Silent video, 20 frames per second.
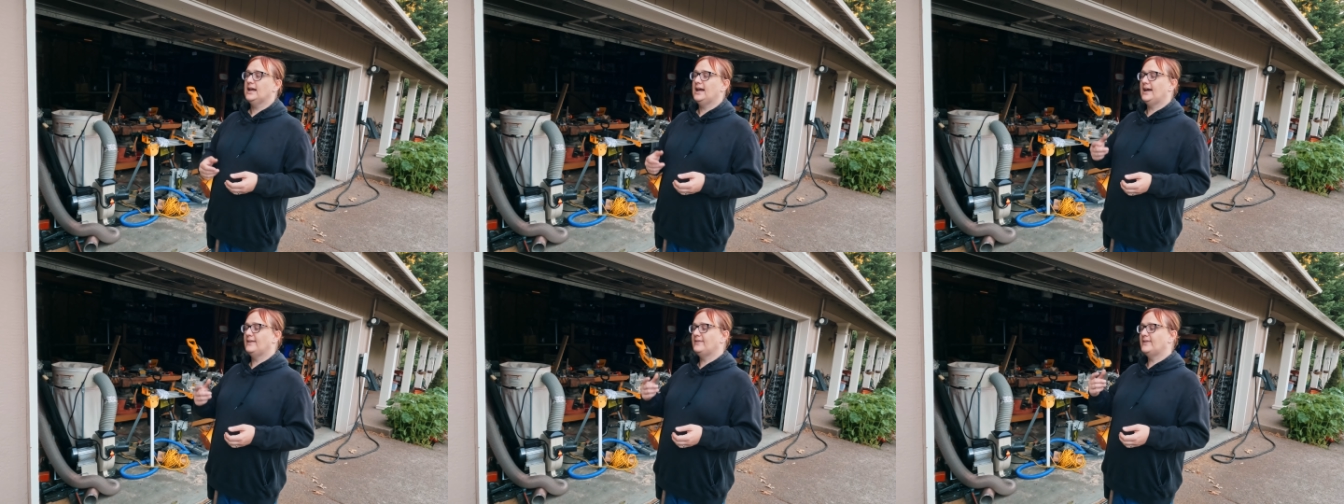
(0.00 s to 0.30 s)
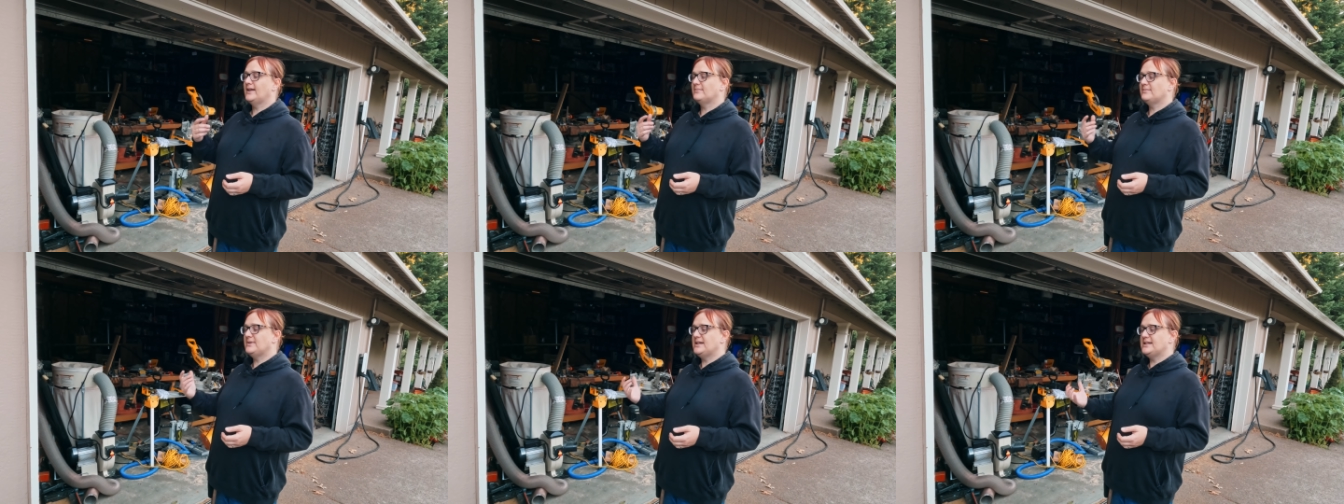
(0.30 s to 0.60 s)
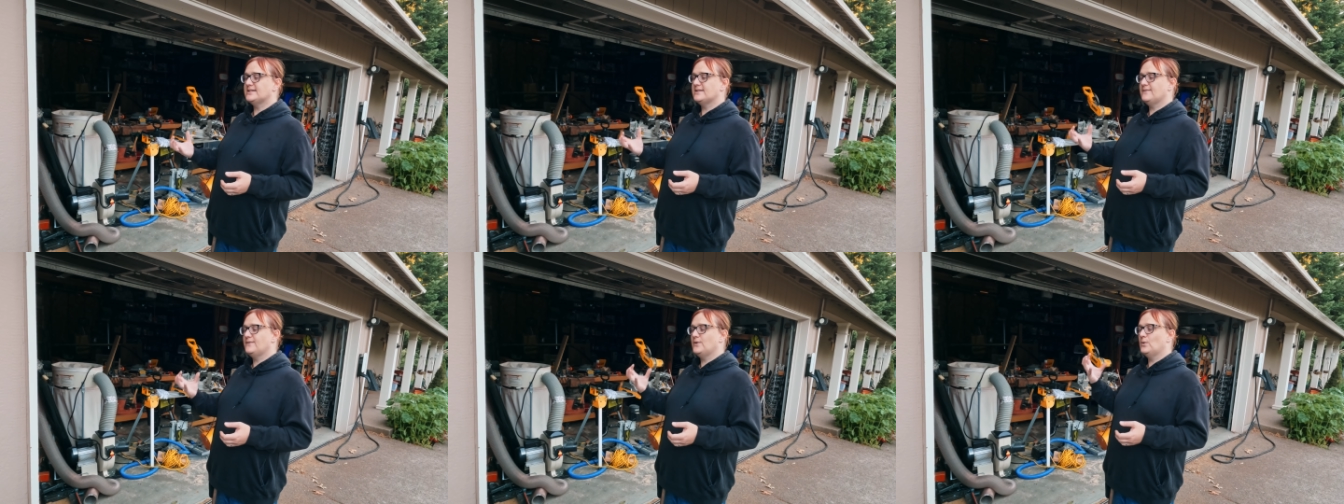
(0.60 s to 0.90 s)
And that
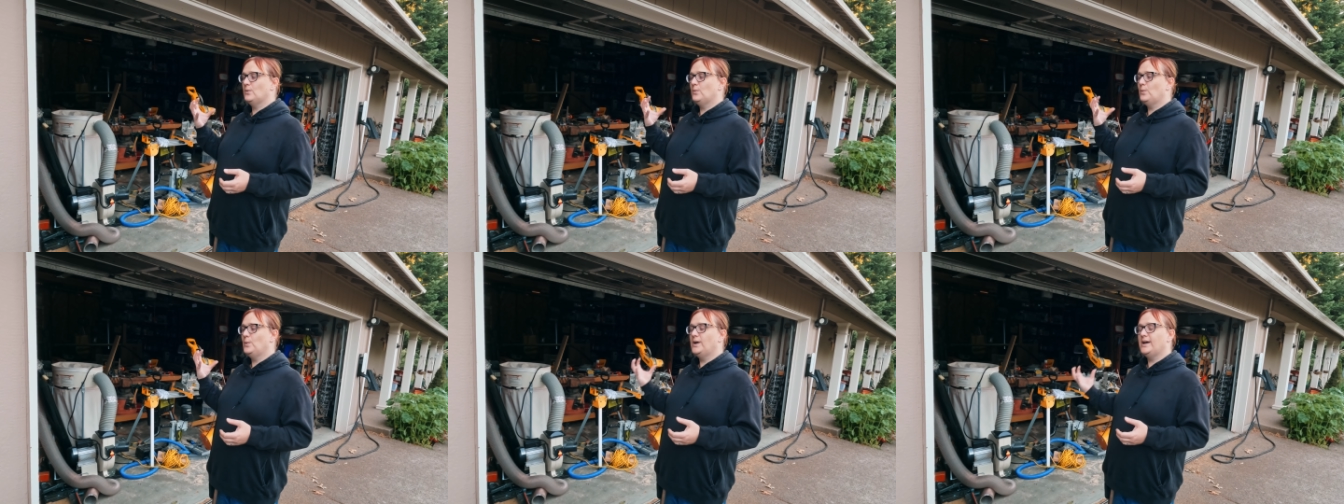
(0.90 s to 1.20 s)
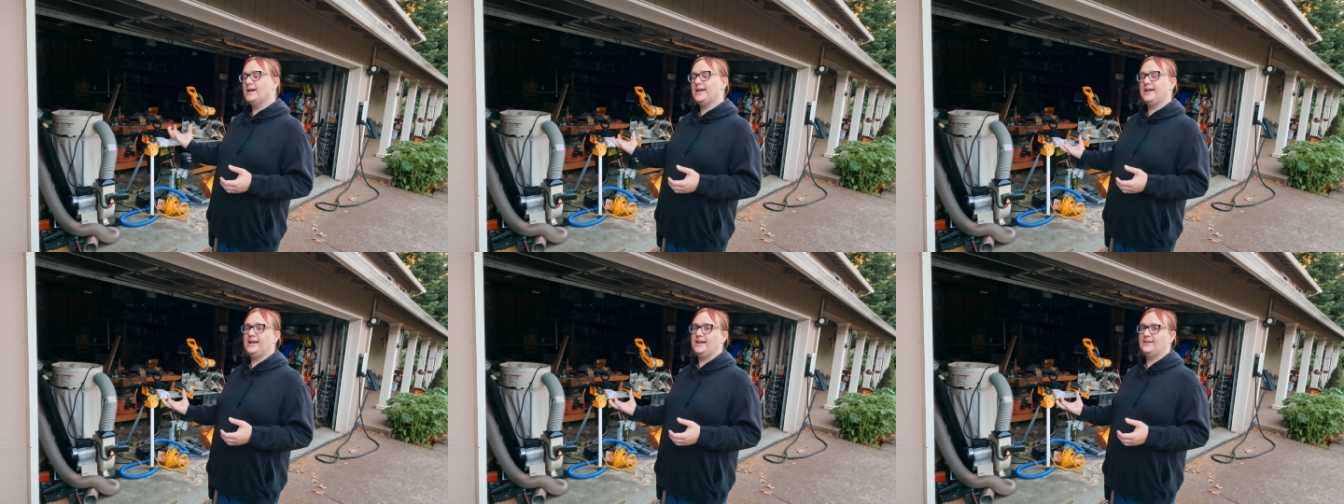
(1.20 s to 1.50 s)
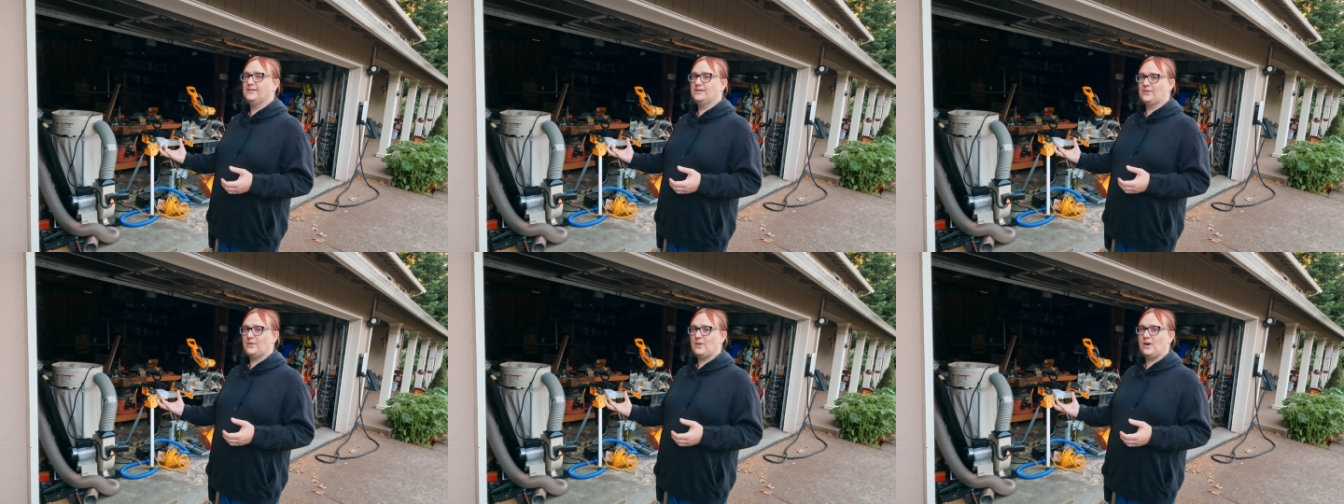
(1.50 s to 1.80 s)
means if you're working
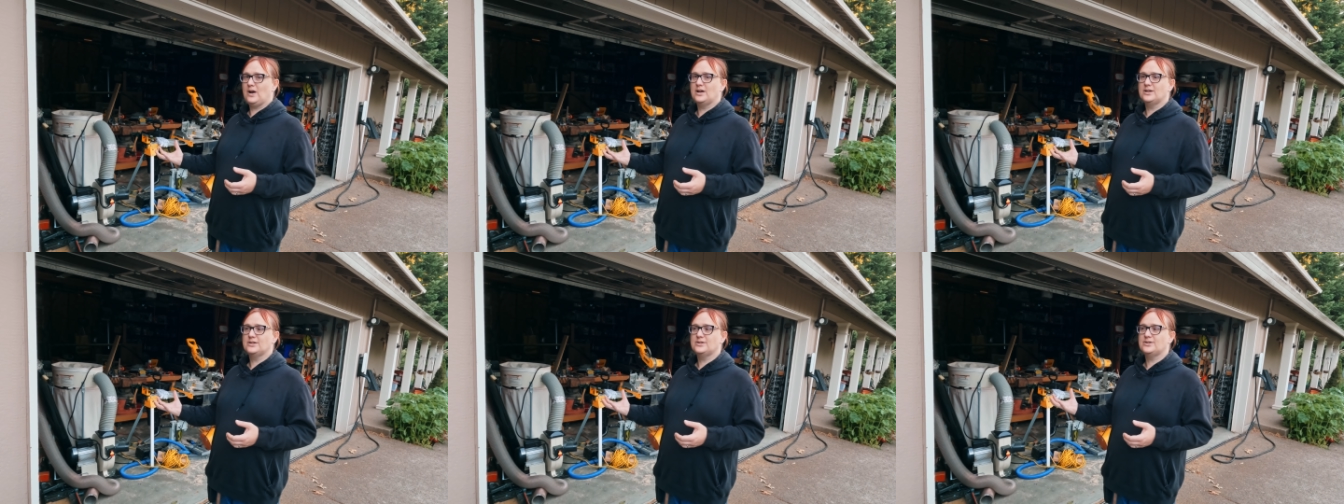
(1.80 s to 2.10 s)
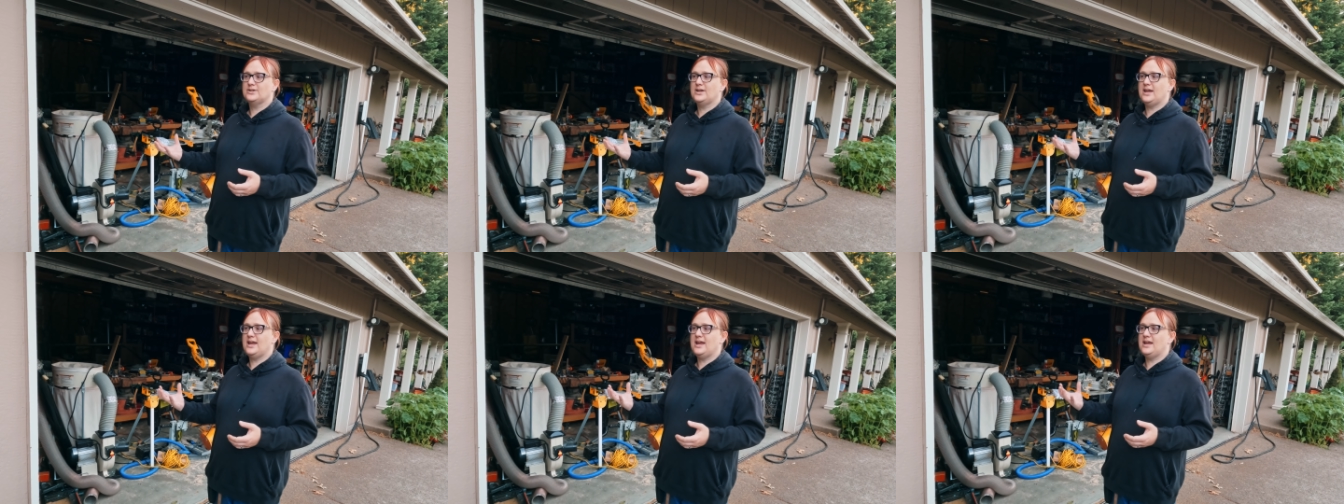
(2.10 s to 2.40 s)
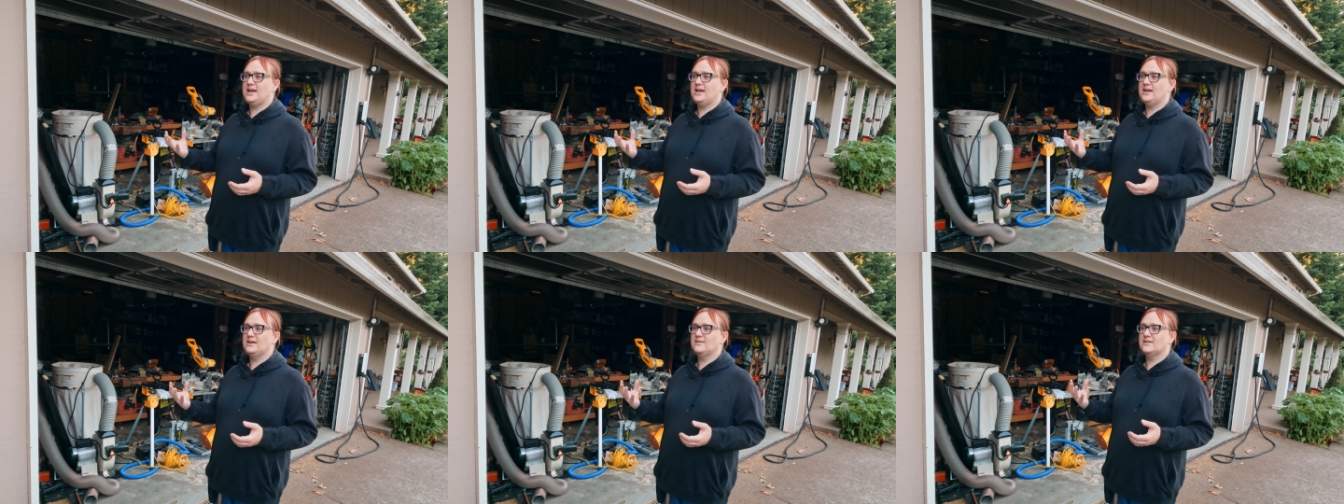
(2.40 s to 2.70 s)
in the garage
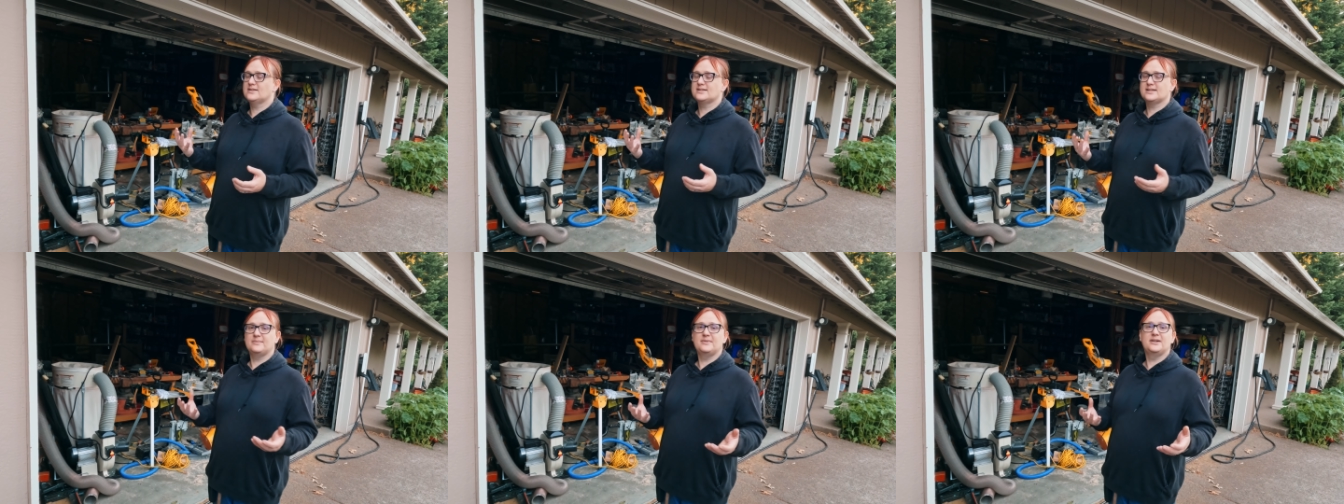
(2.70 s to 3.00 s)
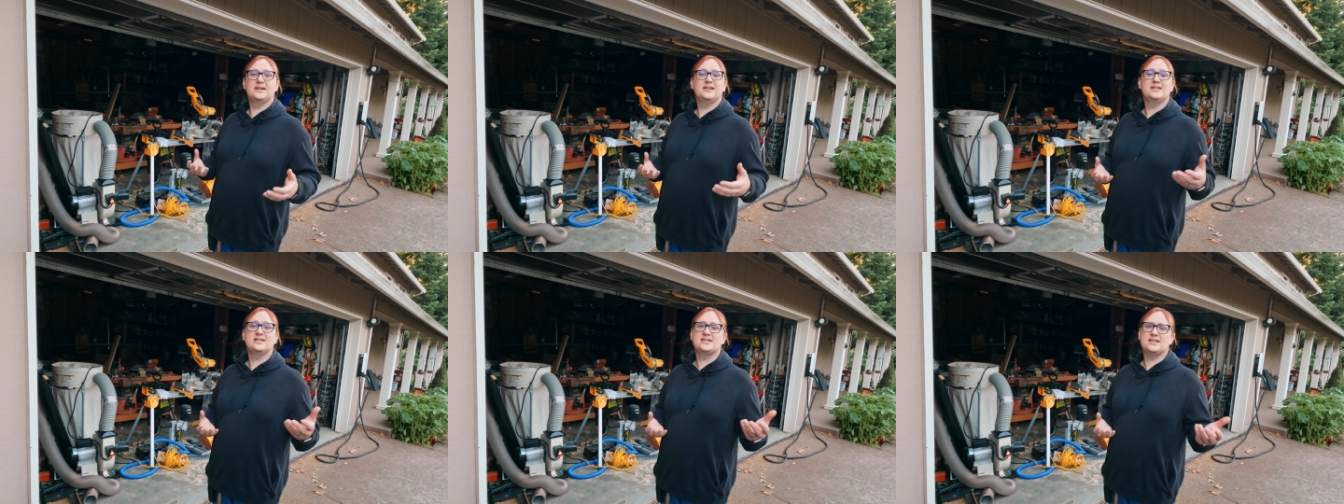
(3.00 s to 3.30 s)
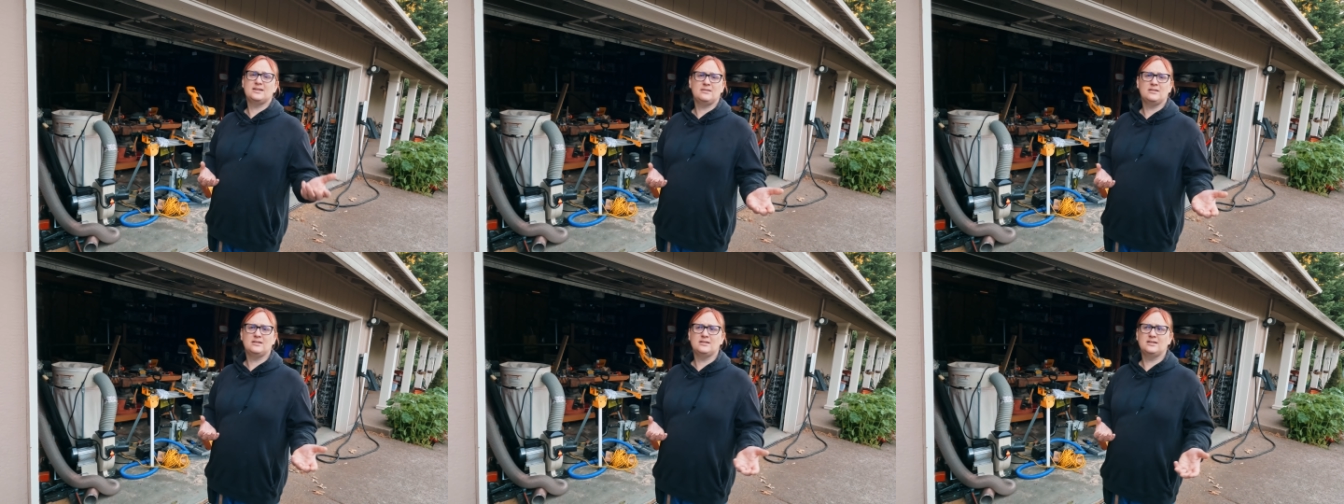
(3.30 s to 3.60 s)
in the summer, it's
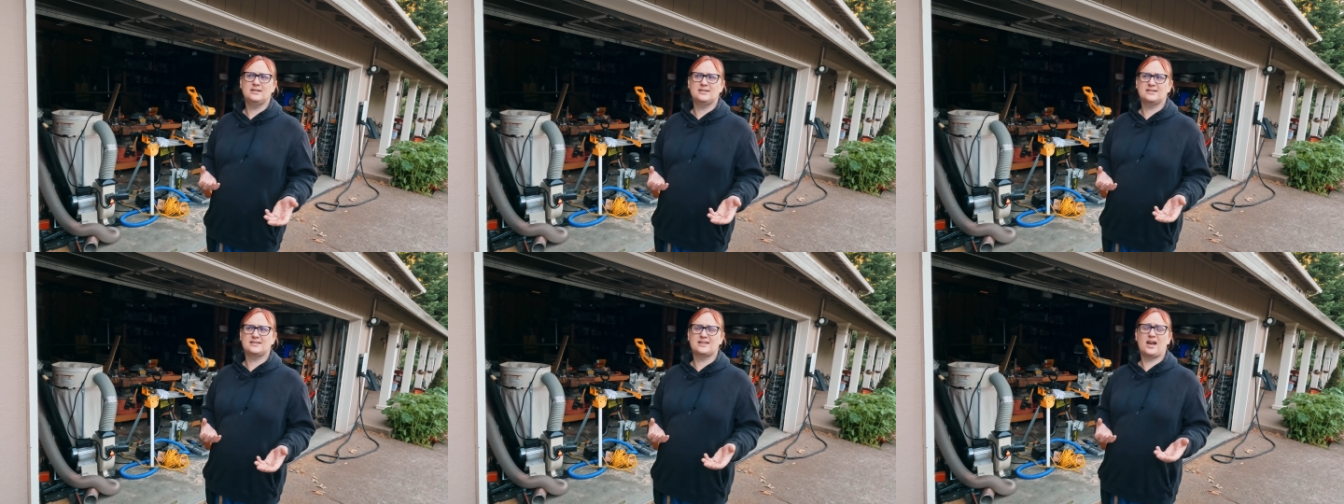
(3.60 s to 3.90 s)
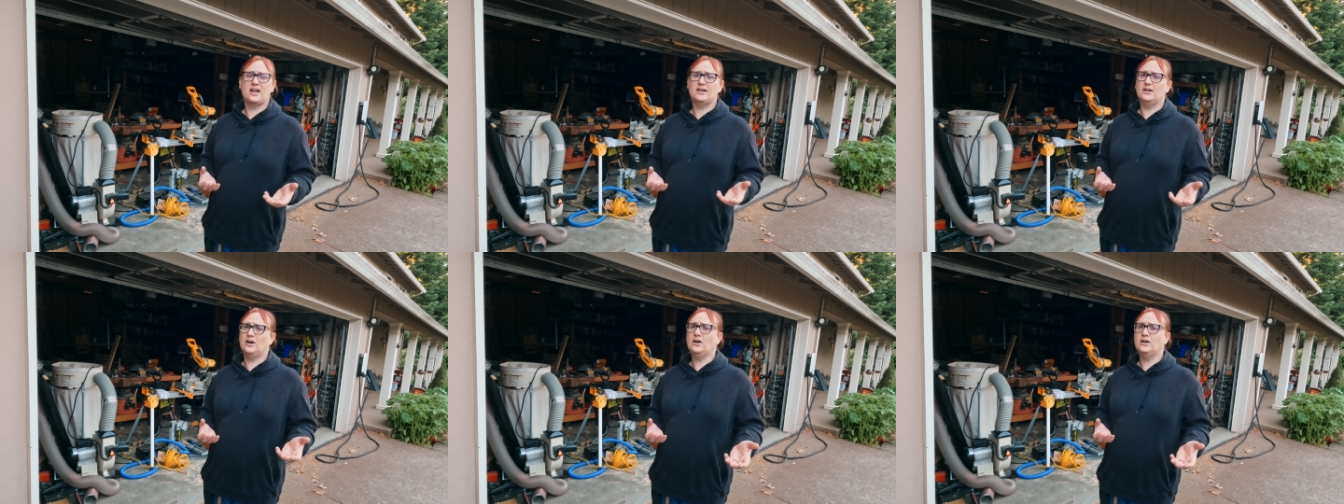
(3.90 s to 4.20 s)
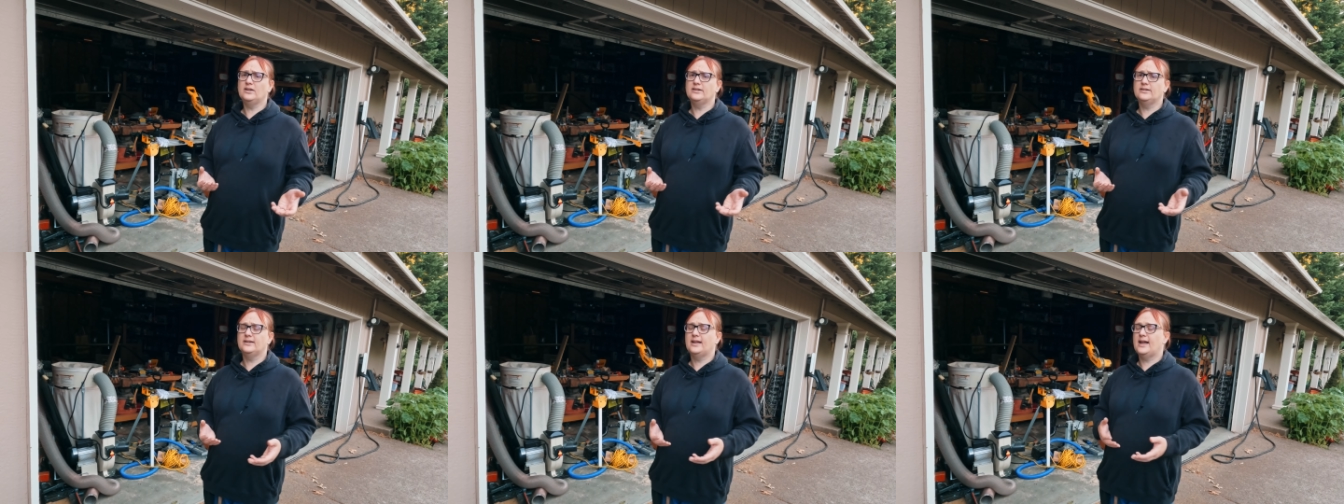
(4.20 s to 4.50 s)
in it's kind of
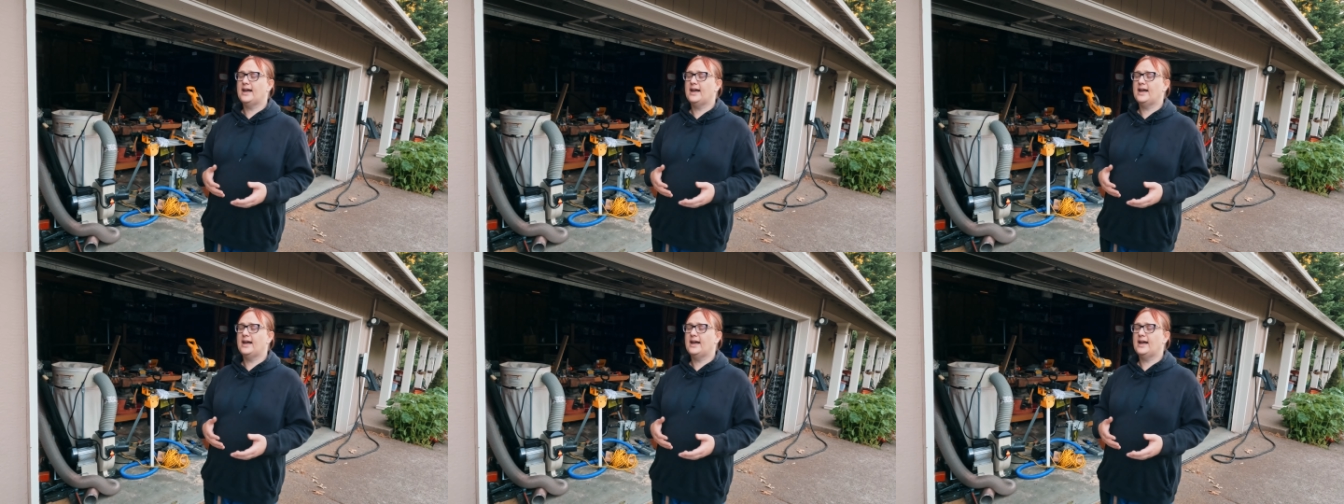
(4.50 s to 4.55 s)
hot.